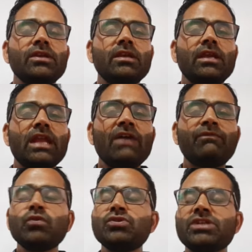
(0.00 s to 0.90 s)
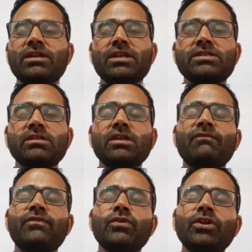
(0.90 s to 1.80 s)
in F2 generation the
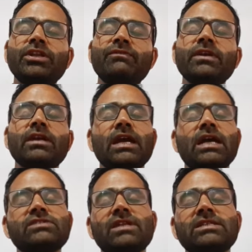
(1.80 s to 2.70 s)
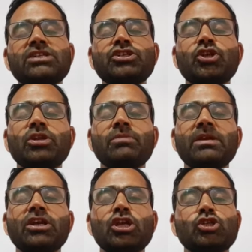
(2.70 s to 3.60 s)
phenotypic as well as the
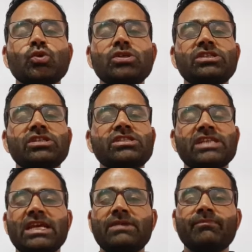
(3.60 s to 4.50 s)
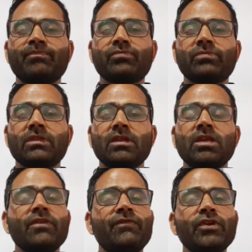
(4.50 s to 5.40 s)
genotypic ratio is the same.
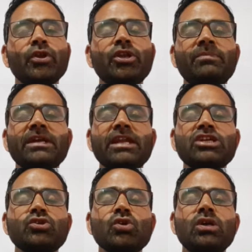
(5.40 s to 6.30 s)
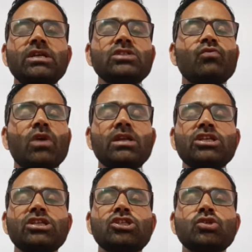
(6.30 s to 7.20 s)
Phenotypic ratio is
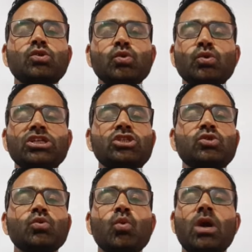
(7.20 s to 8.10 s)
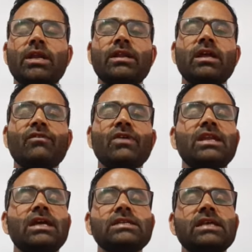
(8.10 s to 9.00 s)
1:2:1, while
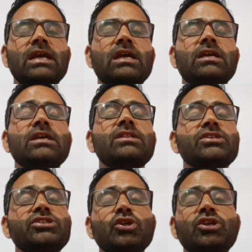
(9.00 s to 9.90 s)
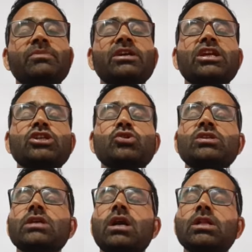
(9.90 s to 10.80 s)
as the genotypic ratio
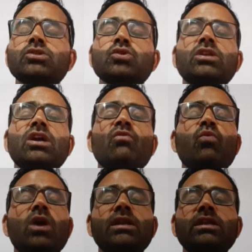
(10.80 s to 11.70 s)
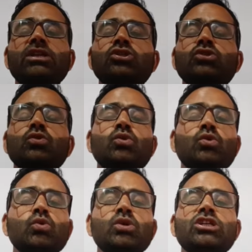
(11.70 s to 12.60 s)
is also the
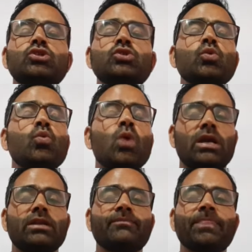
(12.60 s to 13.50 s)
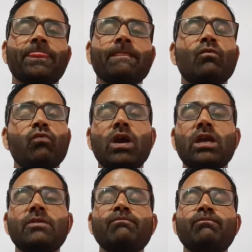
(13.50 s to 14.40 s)
1:2:1. 1